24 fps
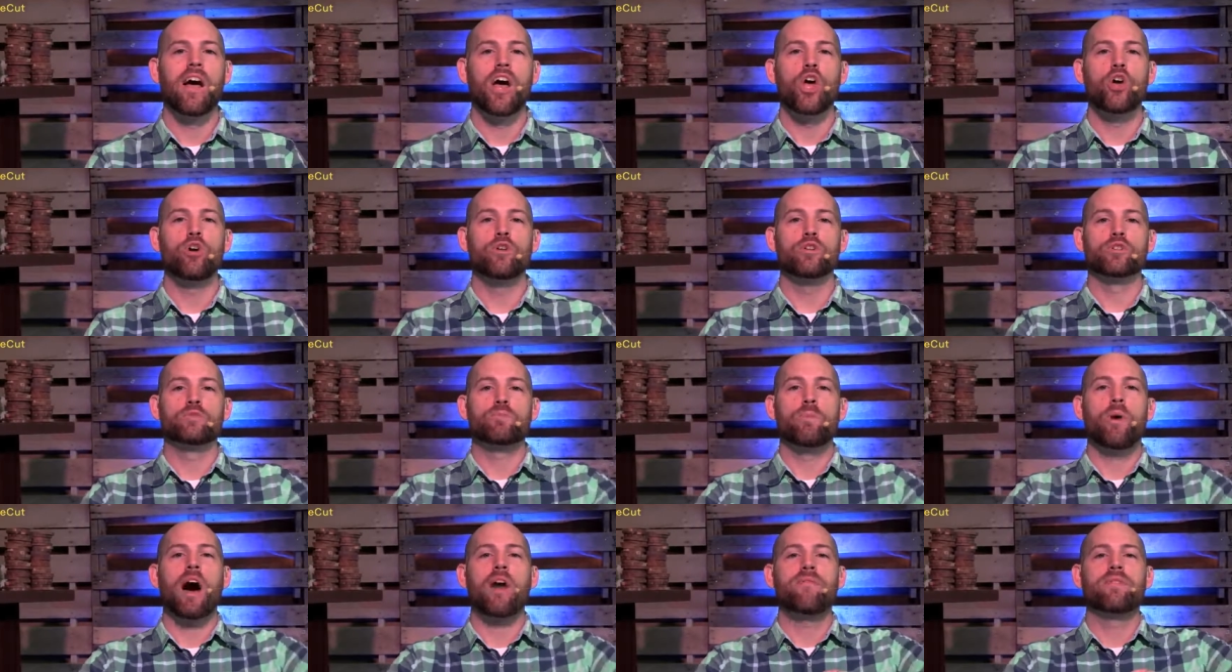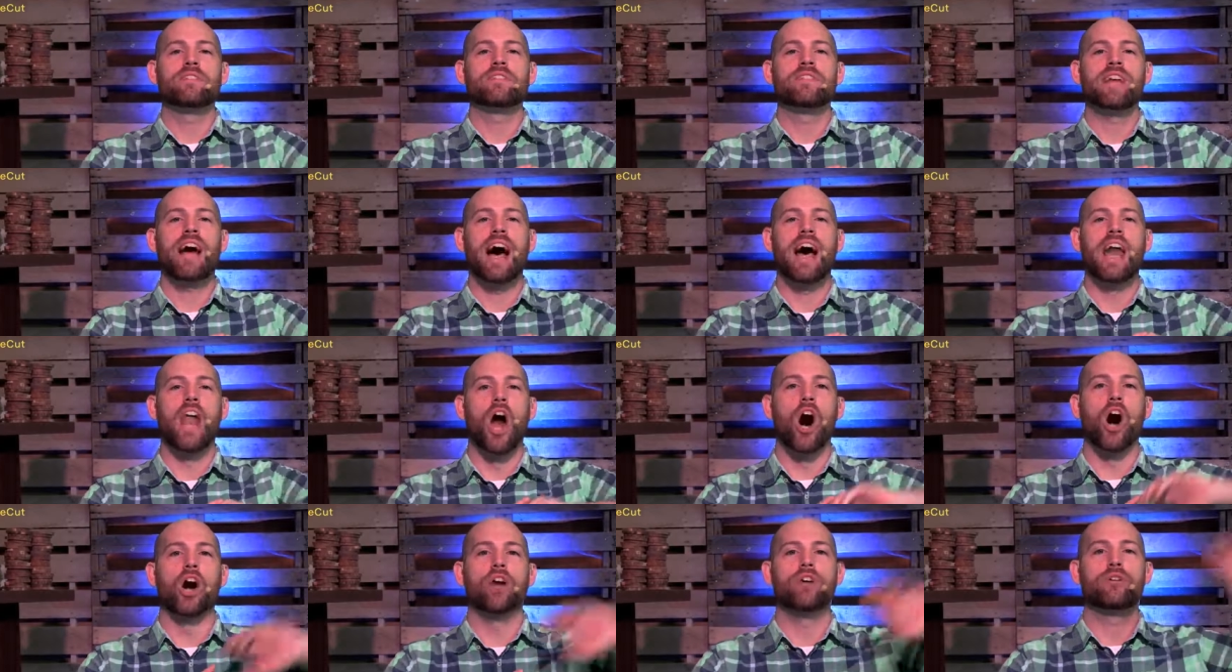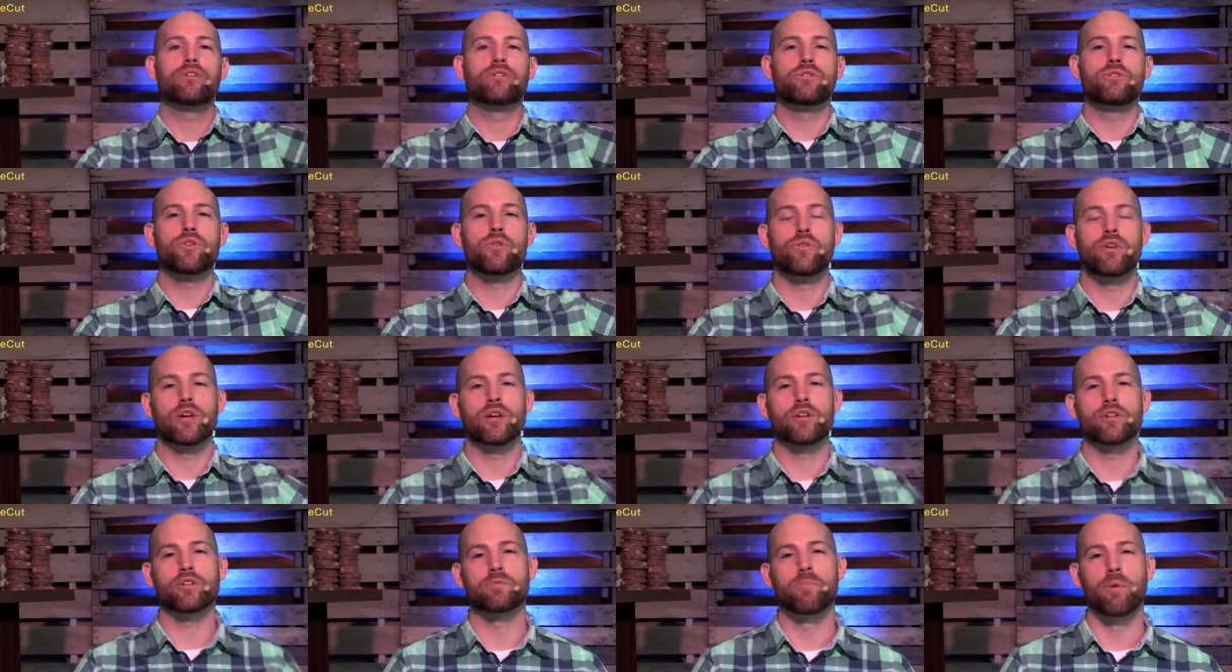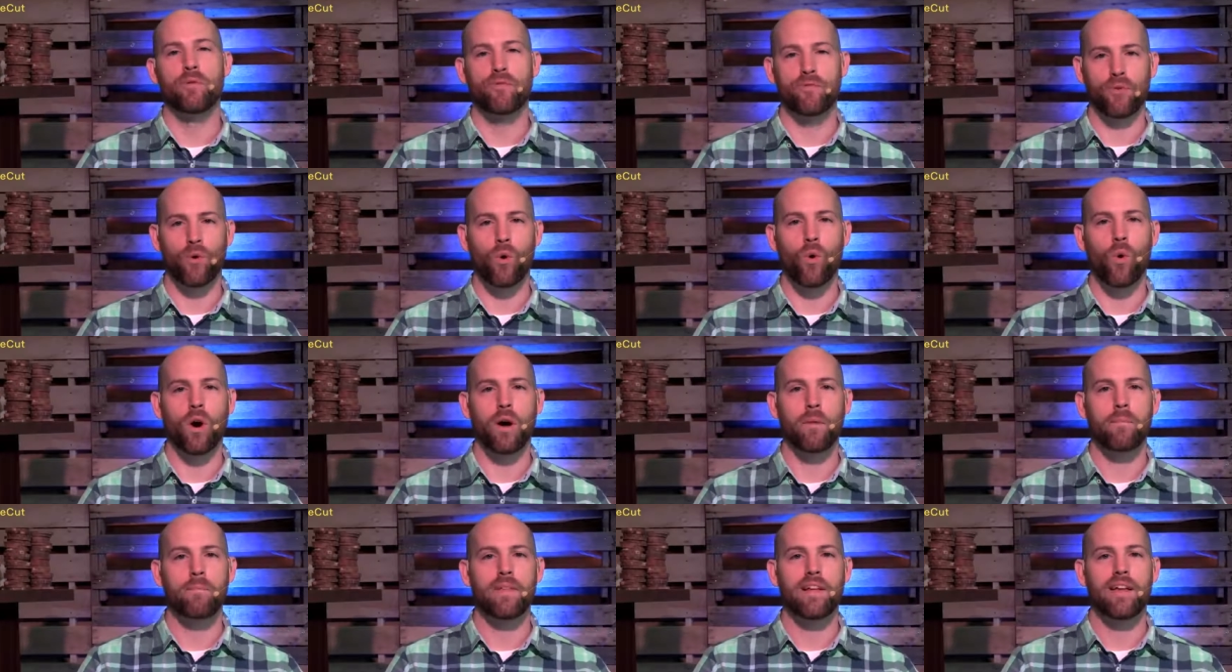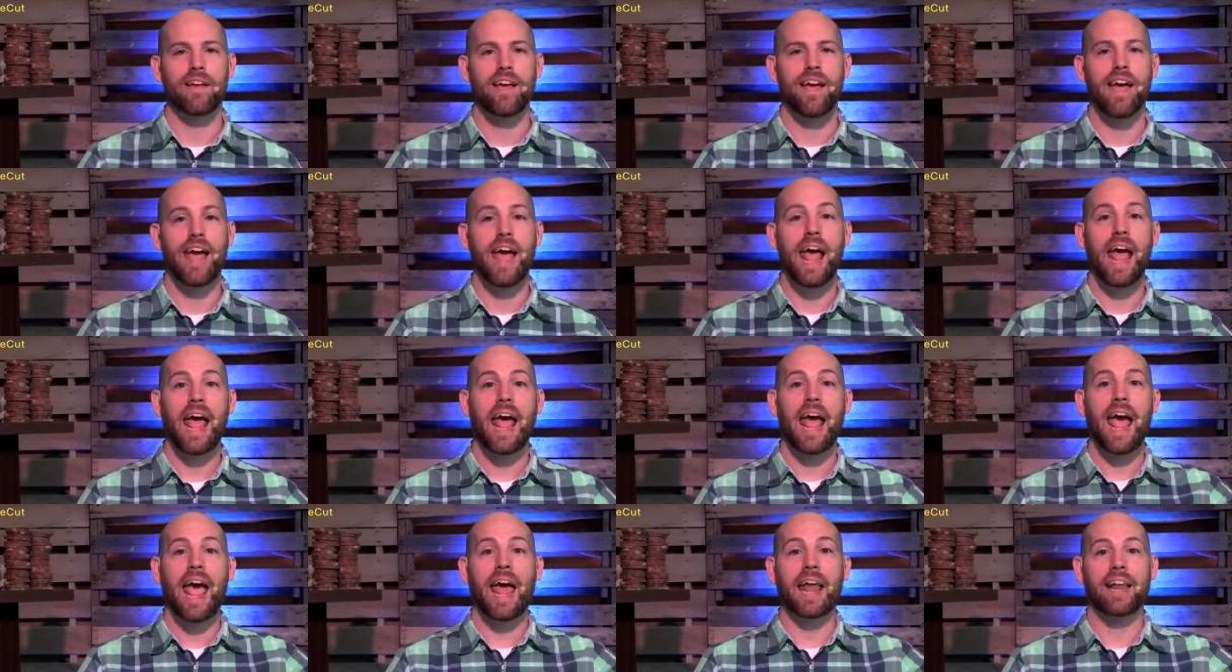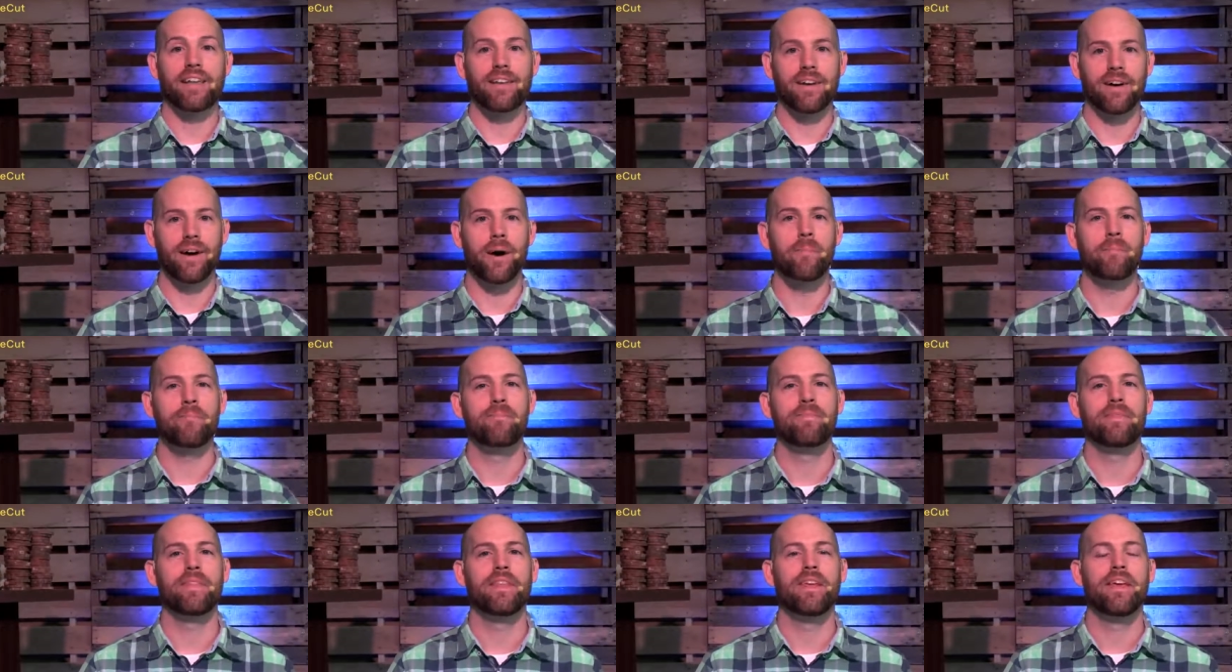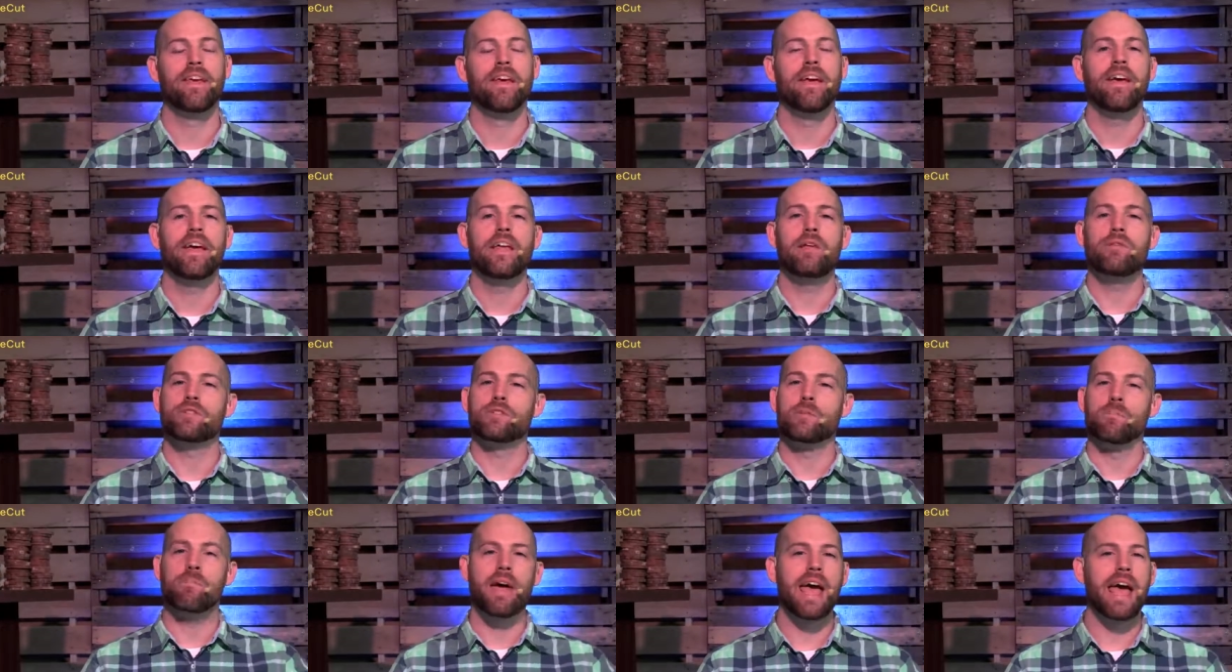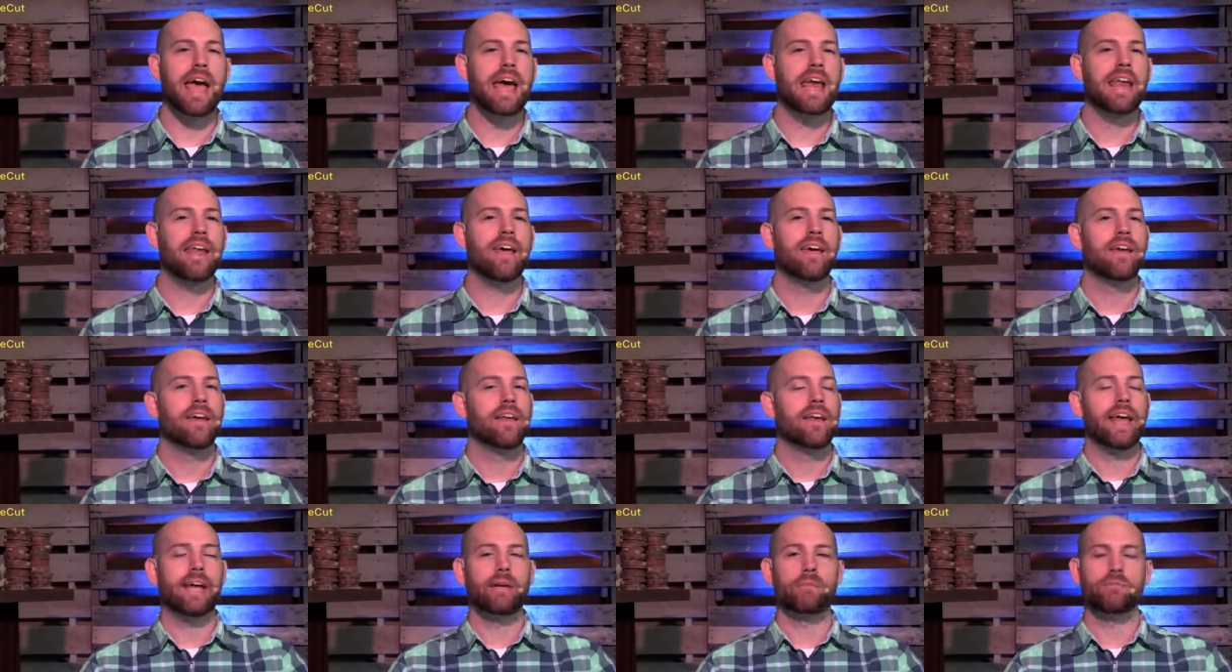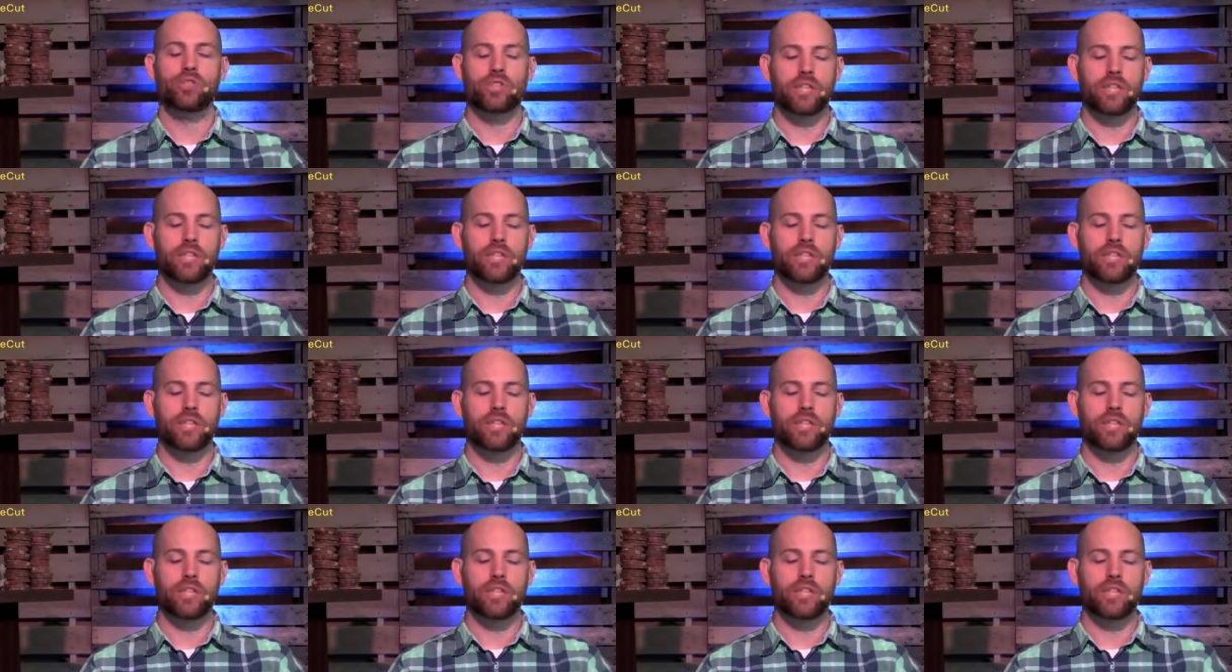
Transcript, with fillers: who was prophesied hundreds of years before, had come. He was a man named